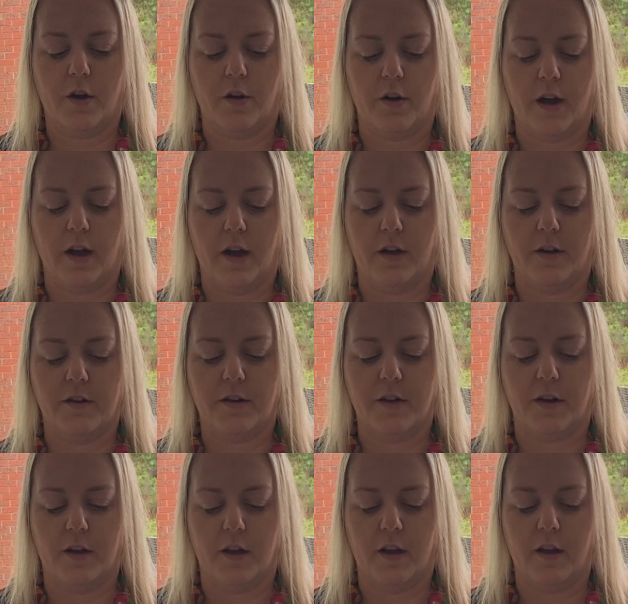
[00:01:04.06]
around
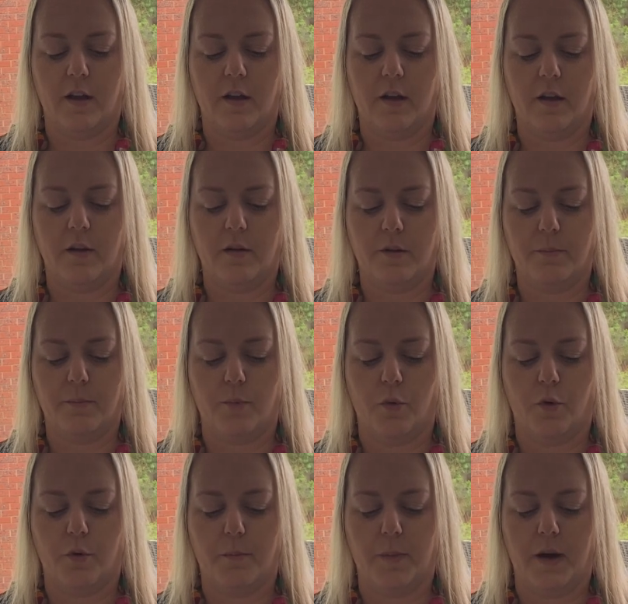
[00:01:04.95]
and
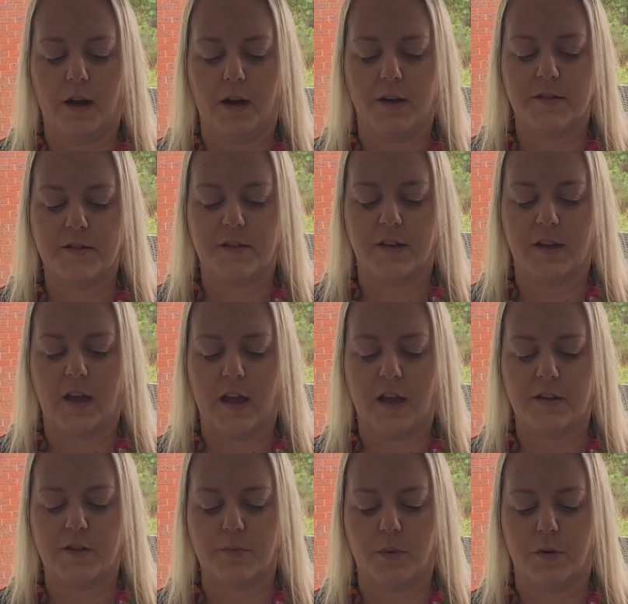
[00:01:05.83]
walk past and
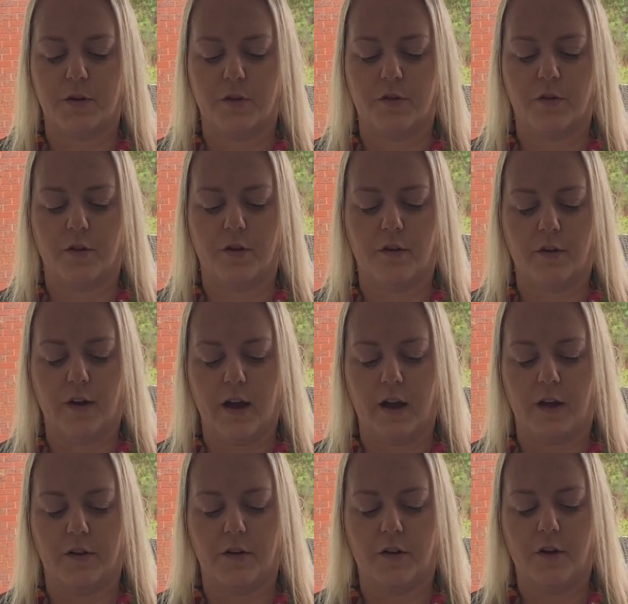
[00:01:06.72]
cats wander
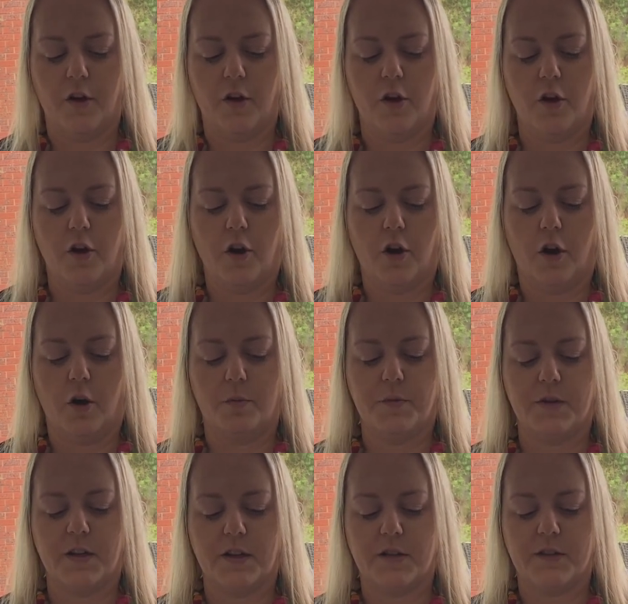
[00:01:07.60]
around.
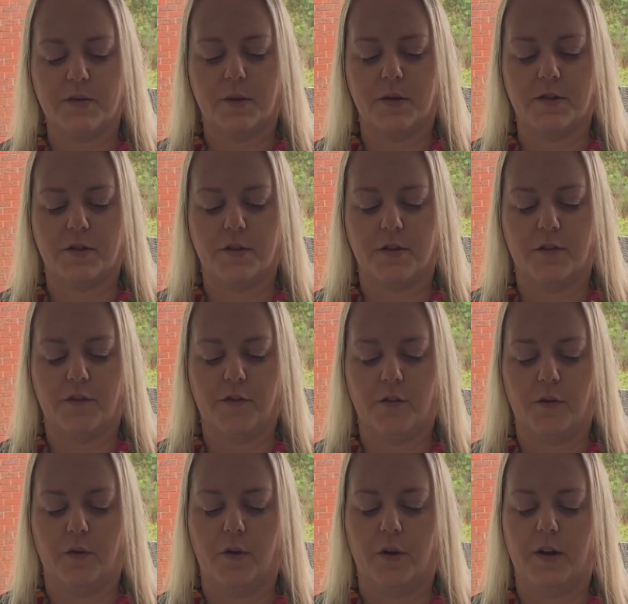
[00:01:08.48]
Objects once on the
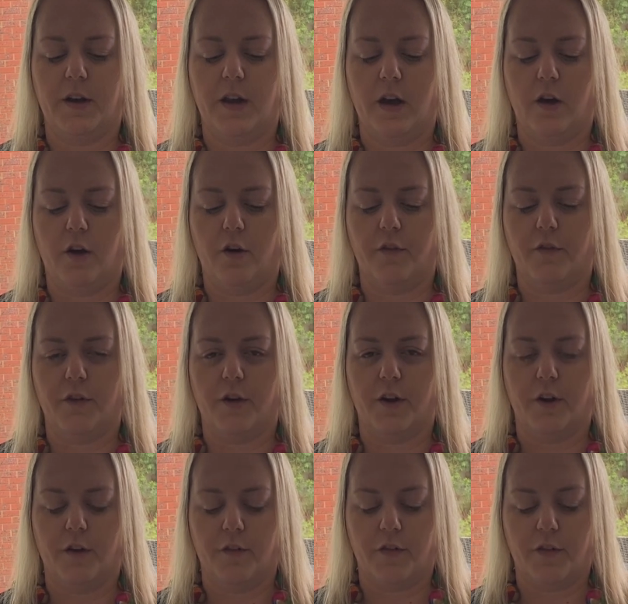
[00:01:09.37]
floor are now
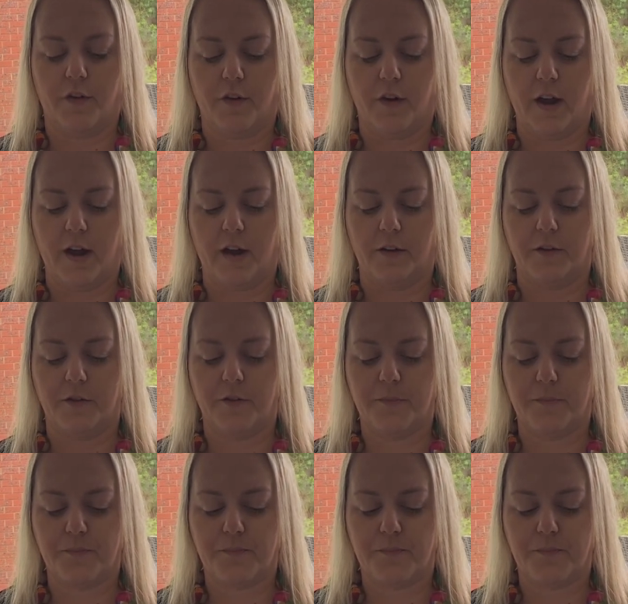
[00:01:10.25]
hovering off the ground.